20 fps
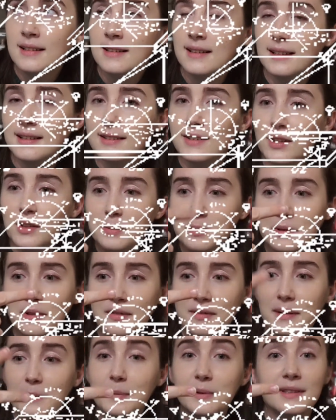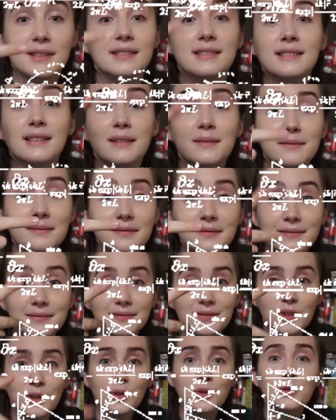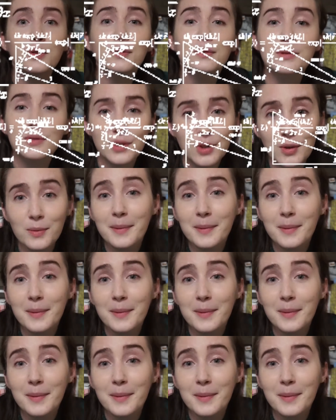October, November, December, two